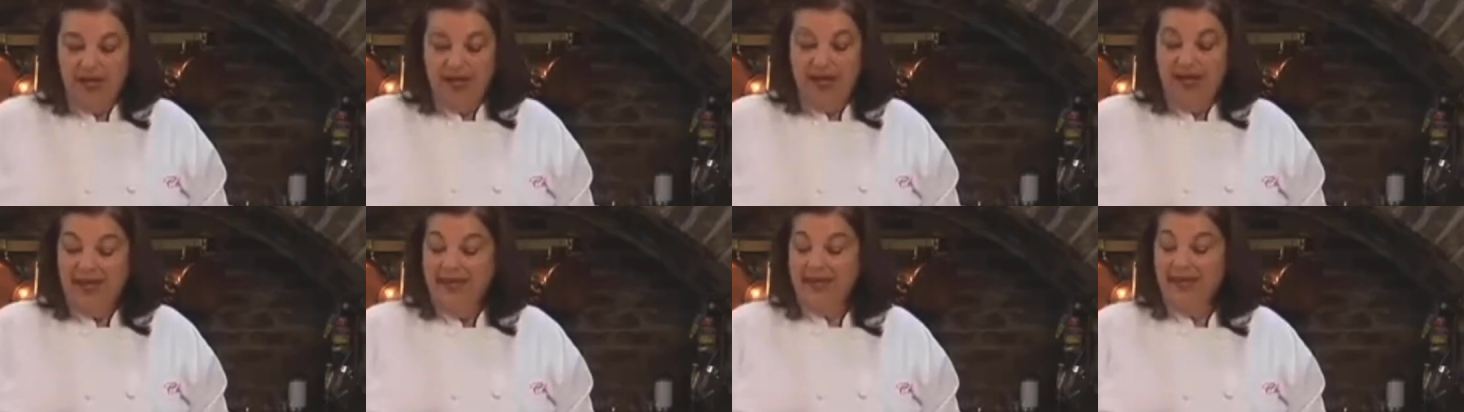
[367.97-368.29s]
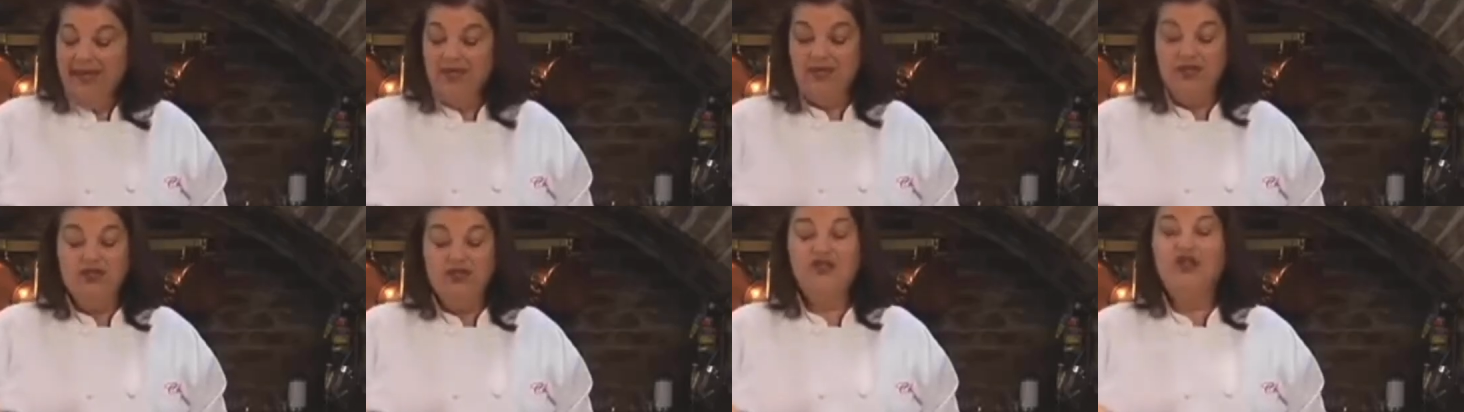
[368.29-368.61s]
and
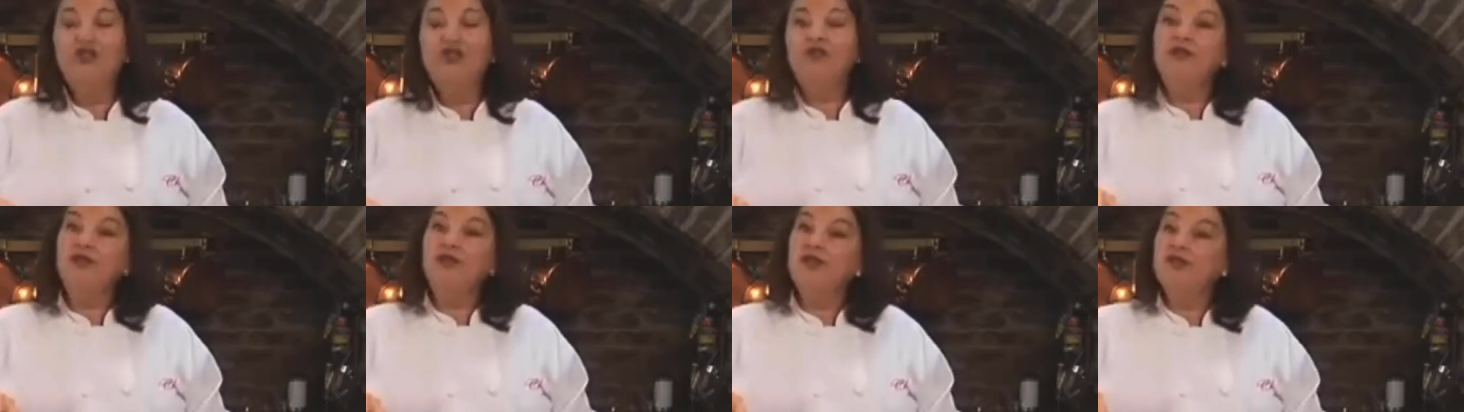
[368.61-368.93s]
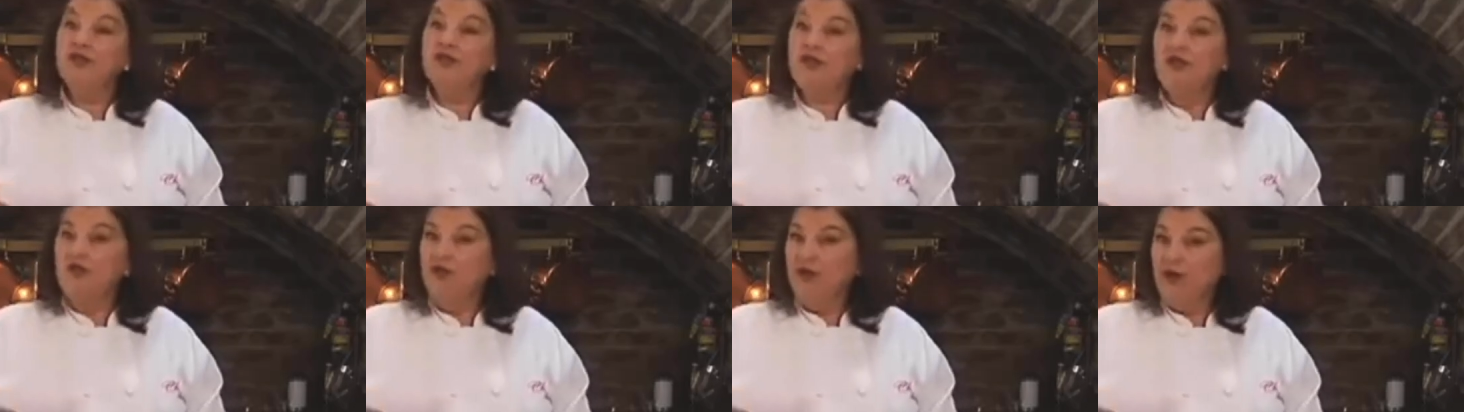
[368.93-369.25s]
then serve this
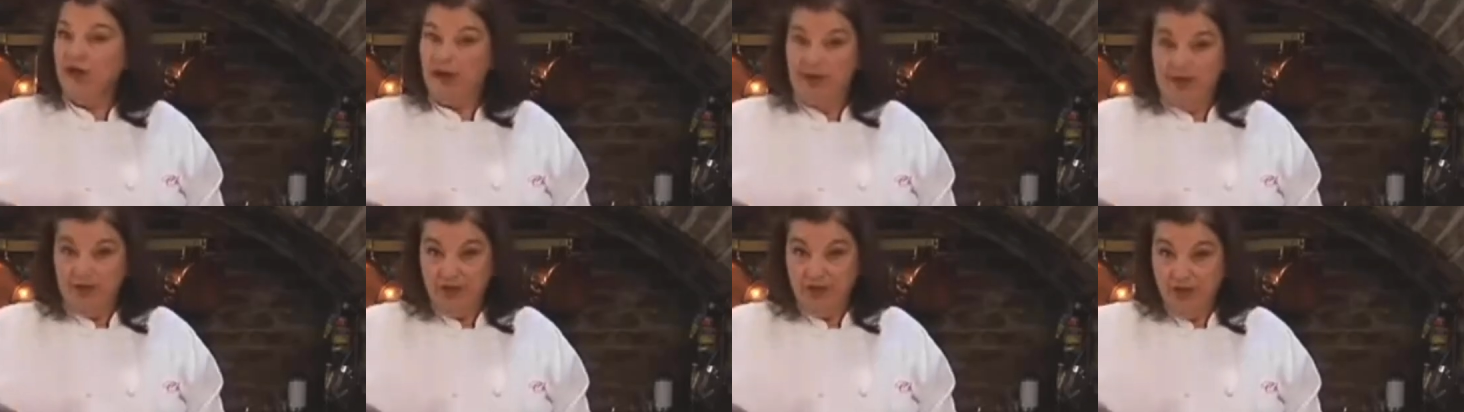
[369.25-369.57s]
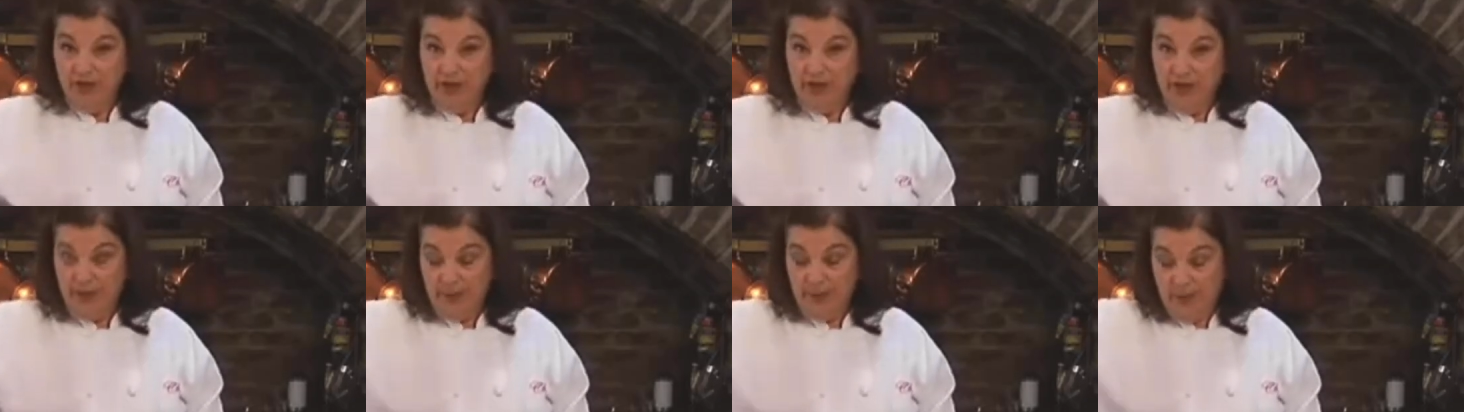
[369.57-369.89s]
over angel
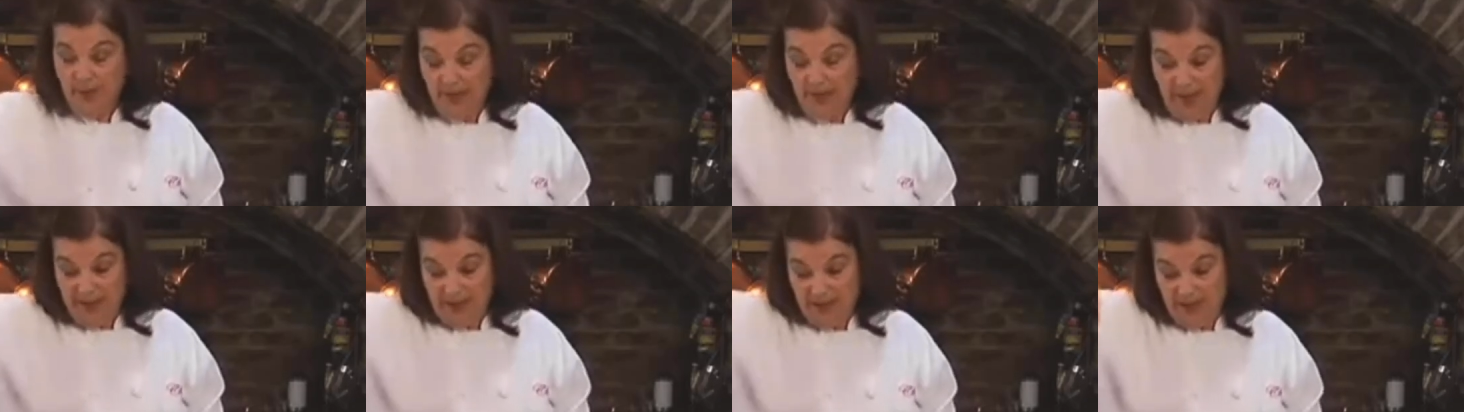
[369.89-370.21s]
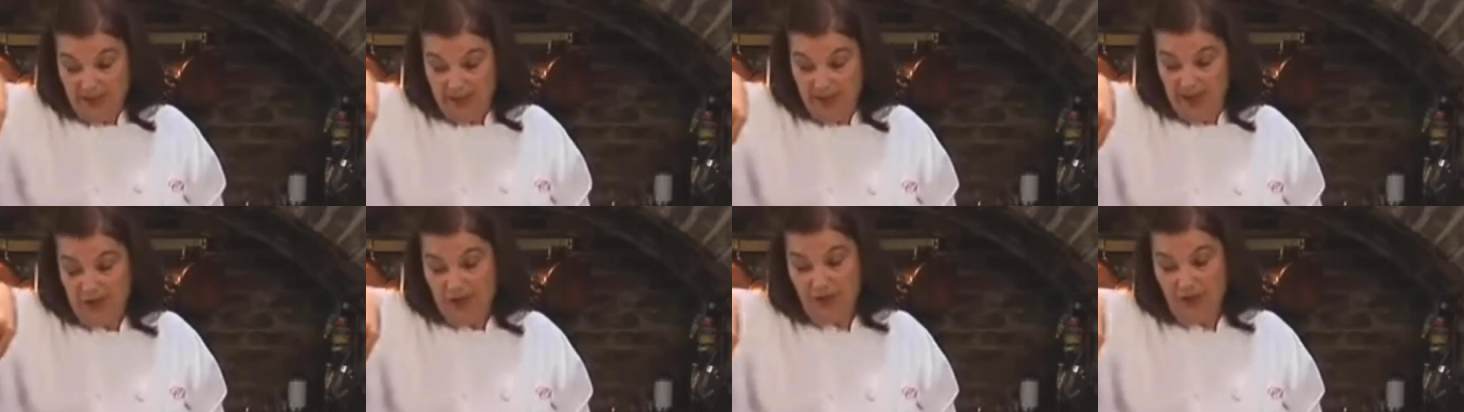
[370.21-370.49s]
hair pasta,